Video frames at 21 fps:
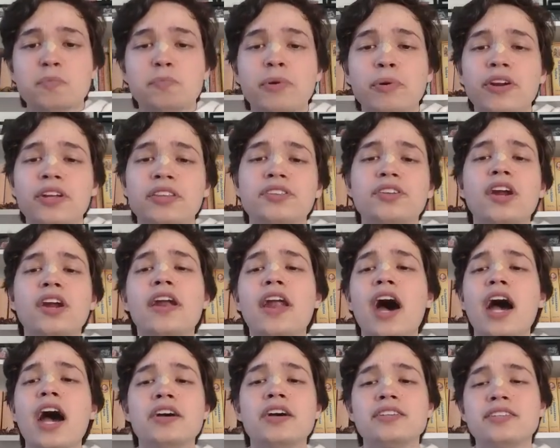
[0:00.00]

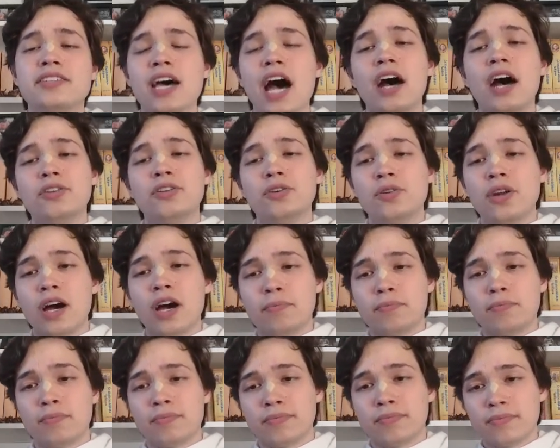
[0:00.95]
Paritranaya
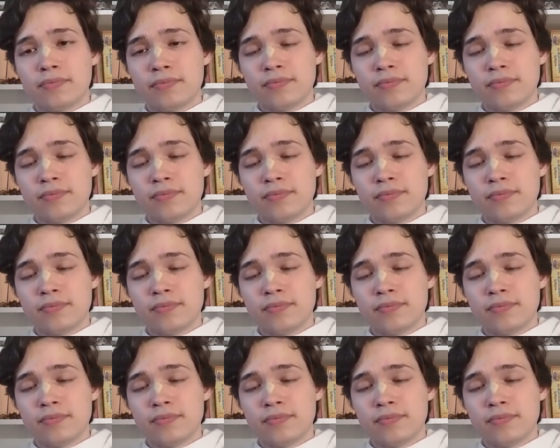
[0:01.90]
sadhunam,